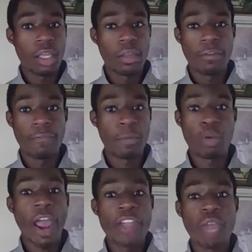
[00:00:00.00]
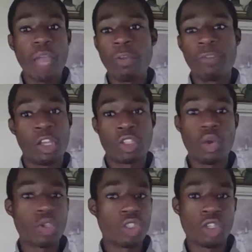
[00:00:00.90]
from graduating with an
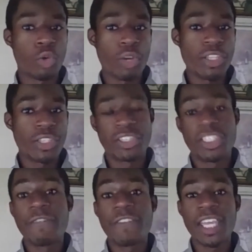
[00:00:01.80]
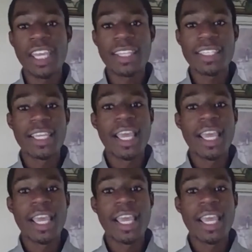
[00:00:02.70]
associate degree certificate